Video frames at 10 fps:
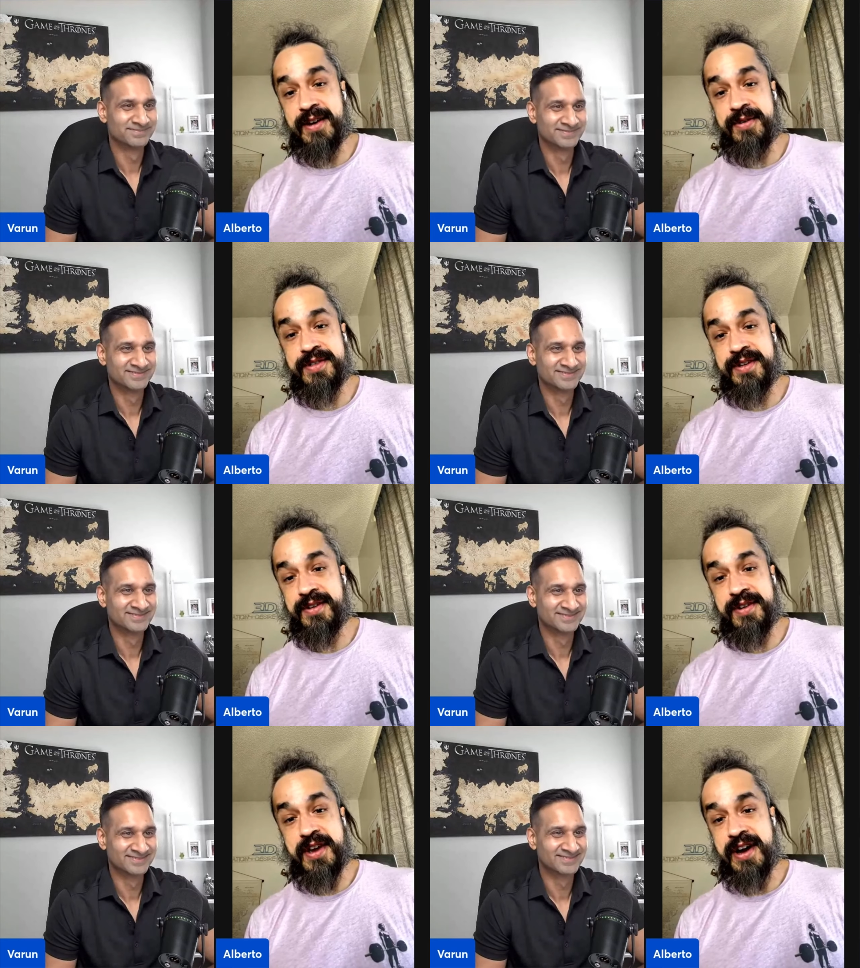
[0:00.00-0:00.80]
Speaker 1: coach and you're
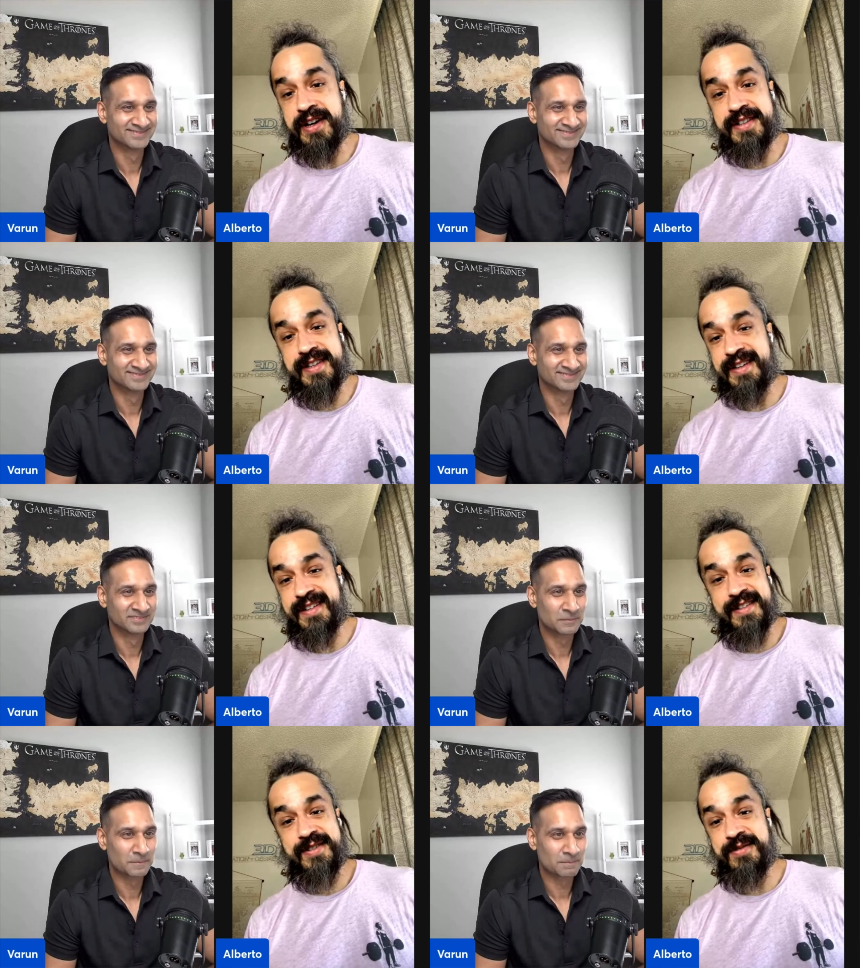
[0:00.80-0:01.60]
young it's like
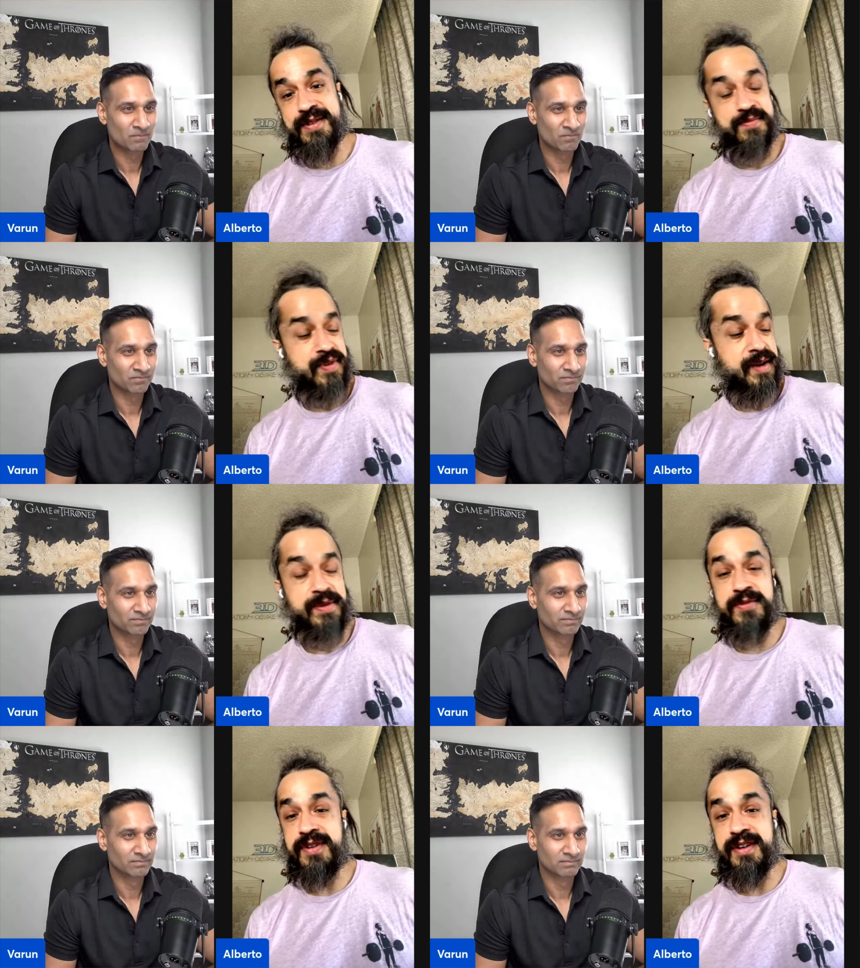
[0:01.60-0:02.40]
dude it probably
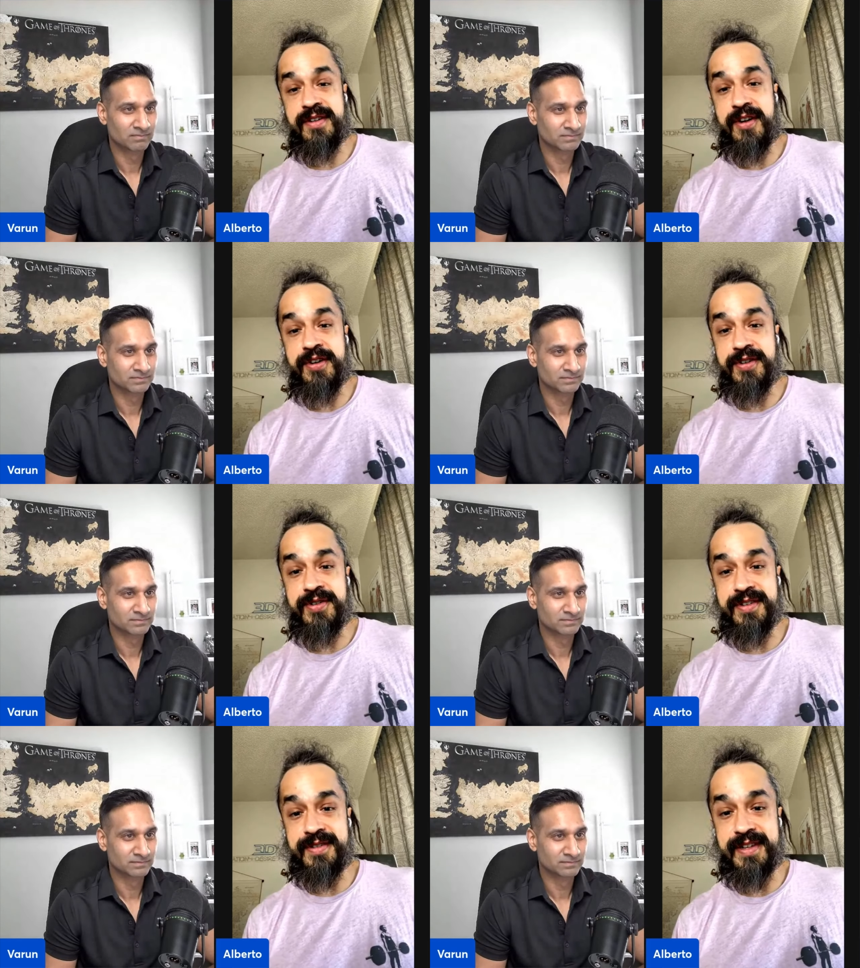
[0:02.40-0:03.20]
wouldn't hurt you
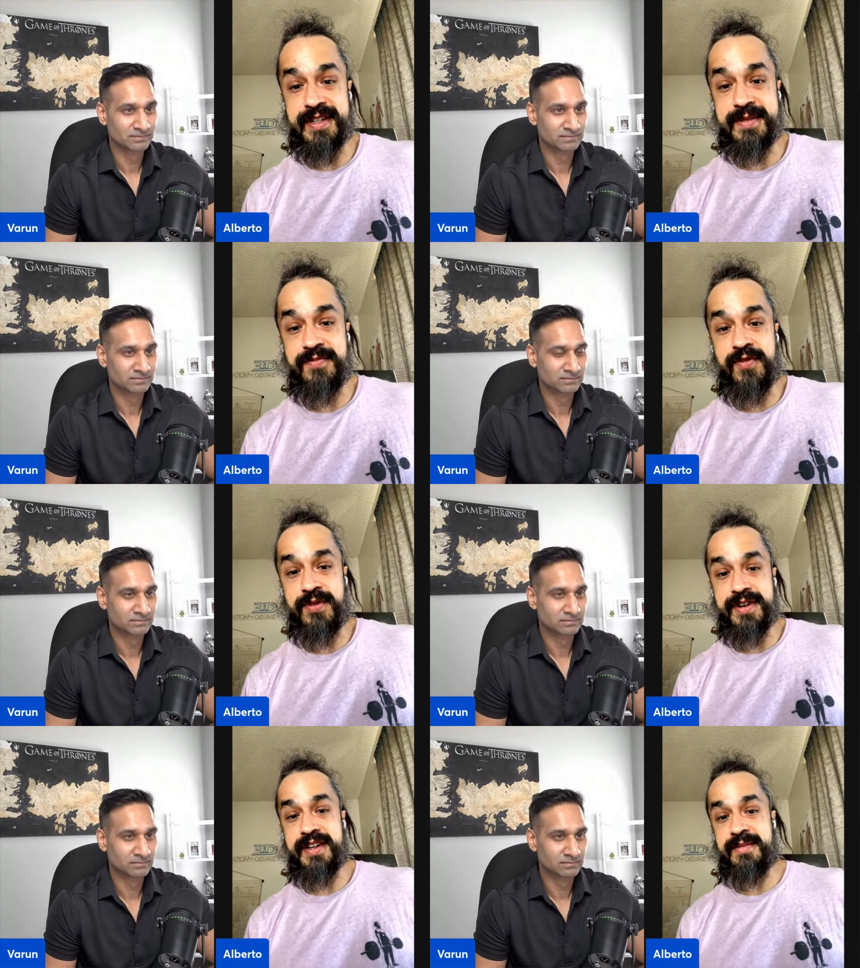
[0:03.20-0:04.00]
to get some
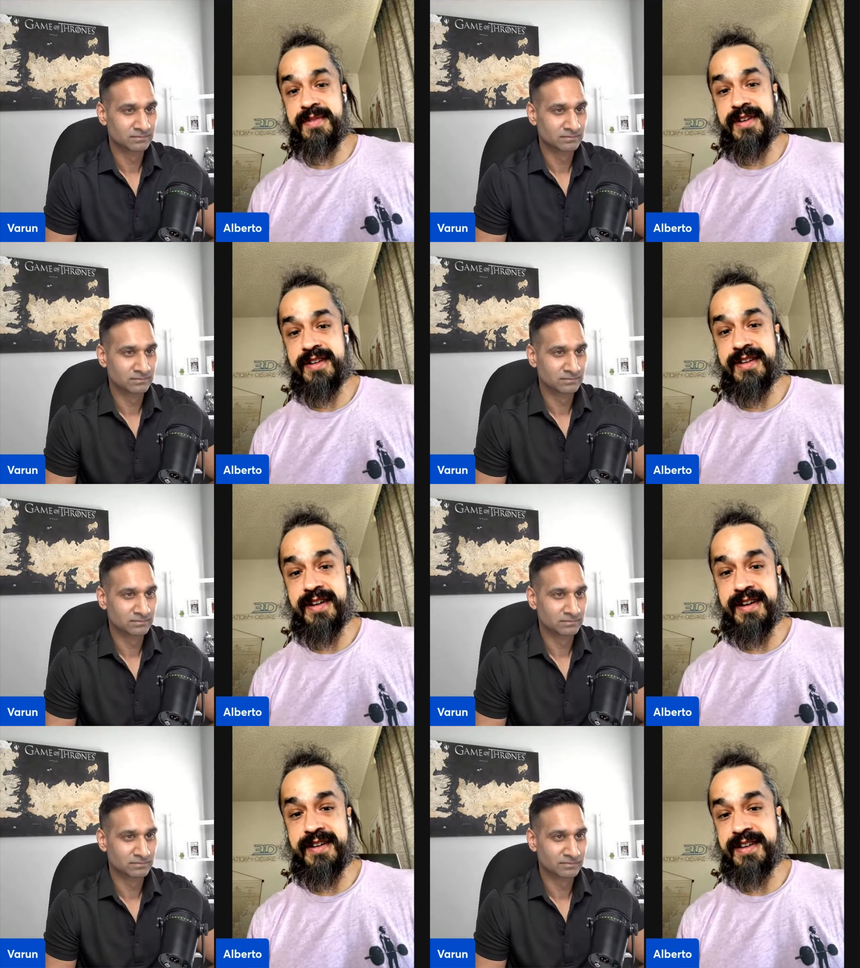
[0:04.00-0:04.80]
floor time
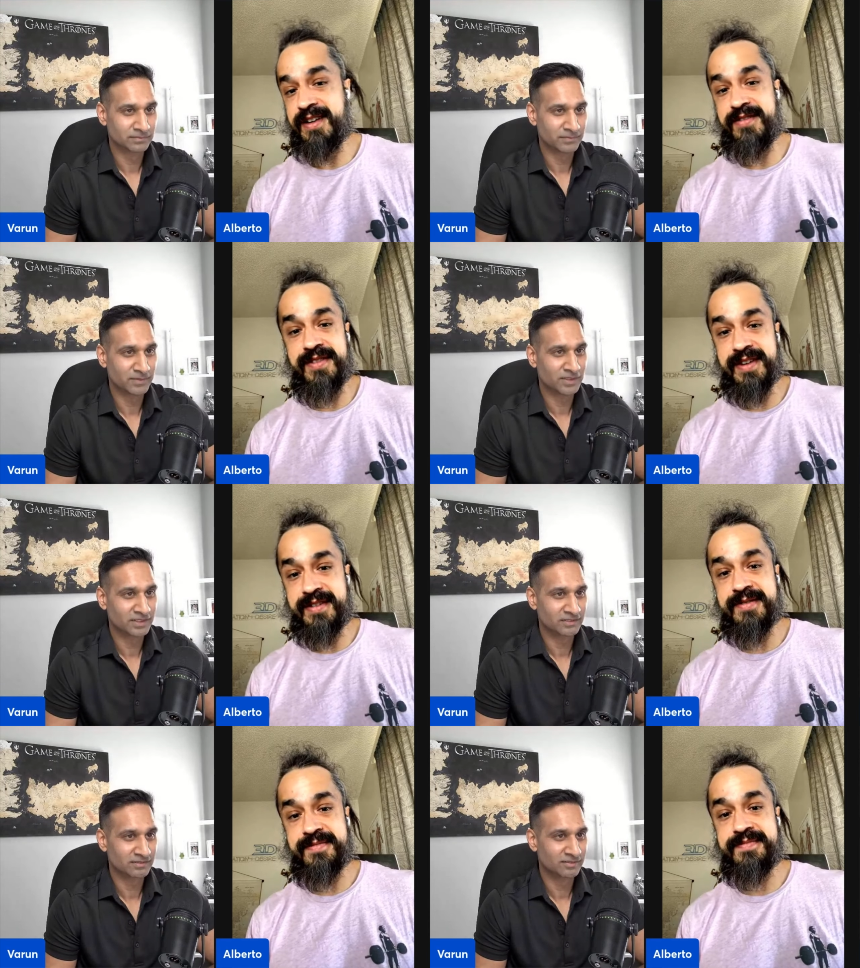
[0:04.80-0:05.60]
uh, here and there
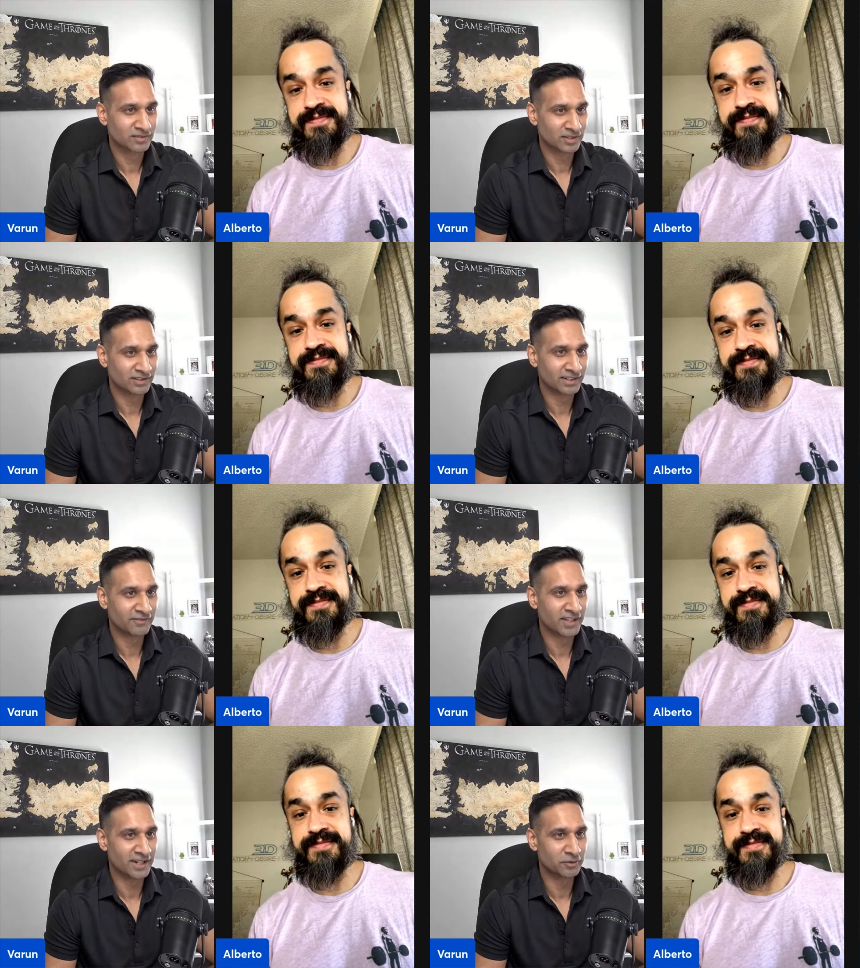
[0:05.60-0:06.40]
Speaker 2: leave the
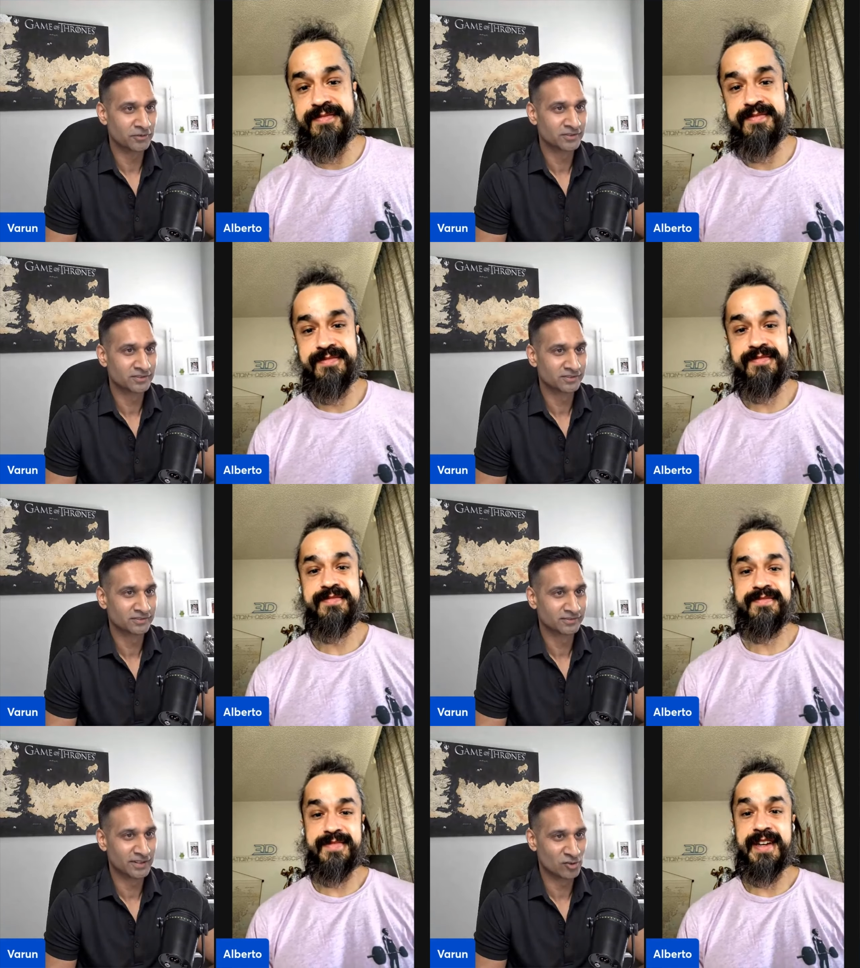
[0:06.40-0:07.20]
house
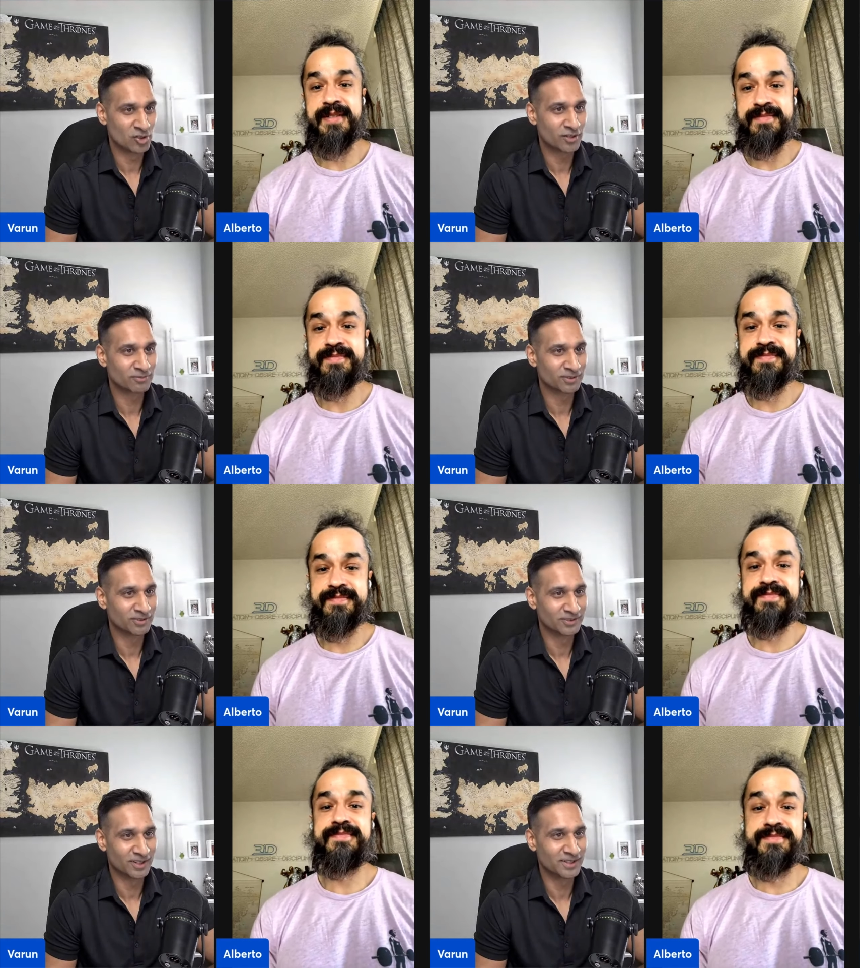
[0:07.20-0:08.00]
in general
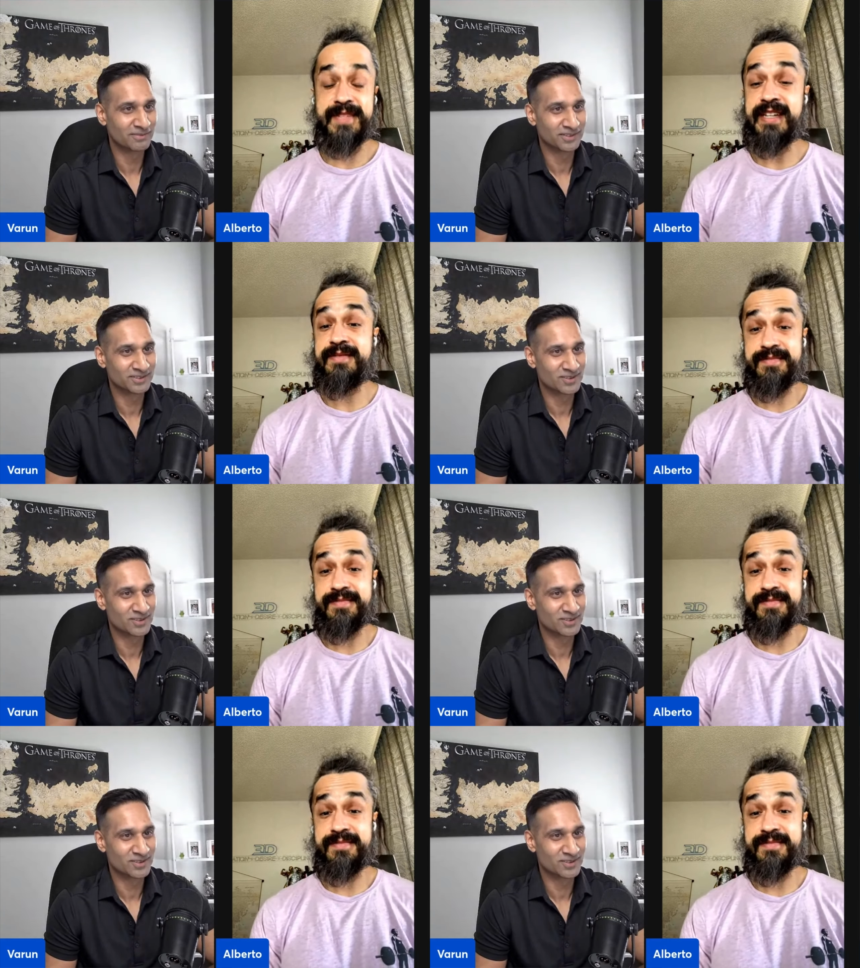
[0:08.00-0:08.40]
not even just